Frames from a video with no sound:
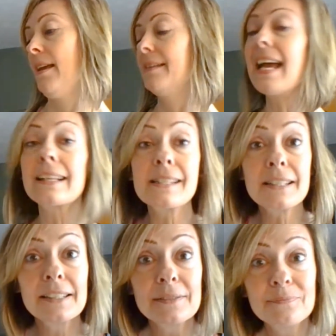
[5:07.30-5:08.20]

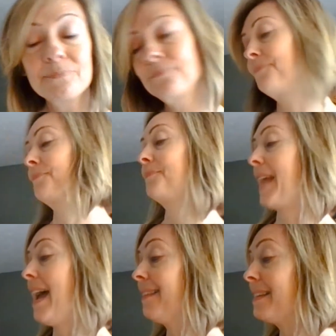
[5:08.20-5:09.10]
Next,
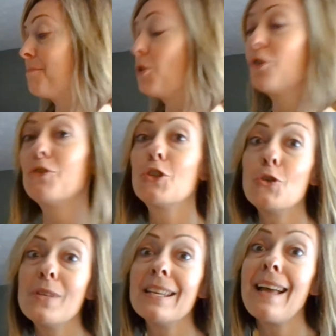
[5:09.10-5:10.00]
Helen moved
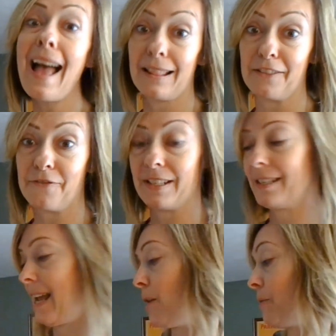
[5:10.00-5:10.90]
to the elephant
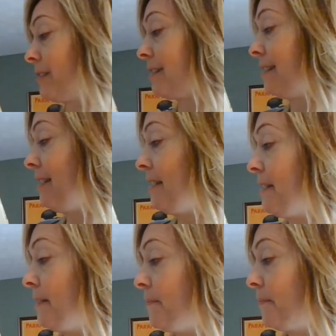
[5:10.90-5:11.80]
house.
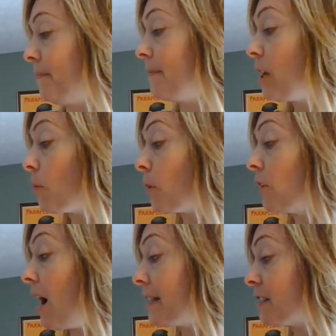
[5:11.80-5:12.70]
There were
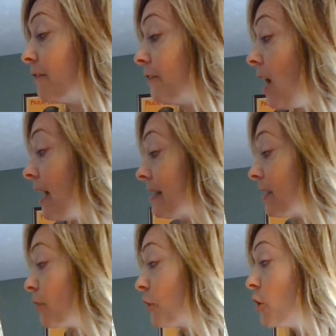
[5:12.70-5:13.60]
lots of flies
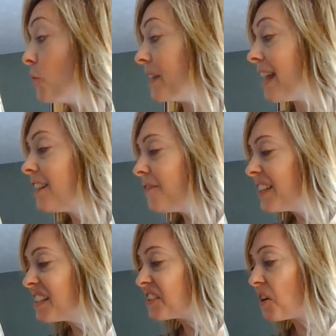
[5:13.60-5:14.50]
there too, and
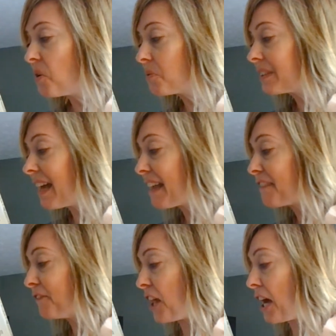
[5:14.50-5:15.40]
elephants don't like
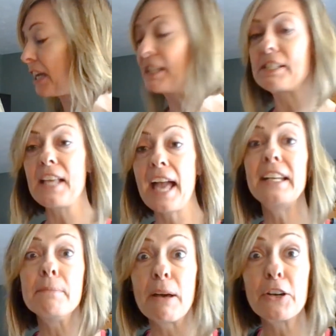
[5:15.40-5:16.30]
flies
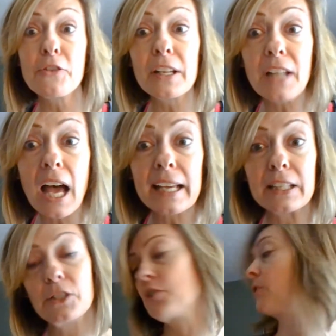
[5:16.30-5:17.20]
any better than
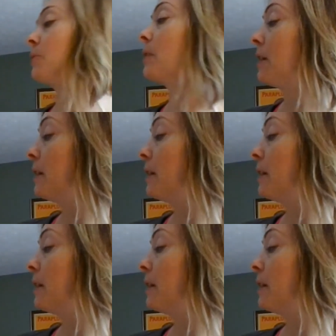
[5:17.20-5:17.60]
lions do.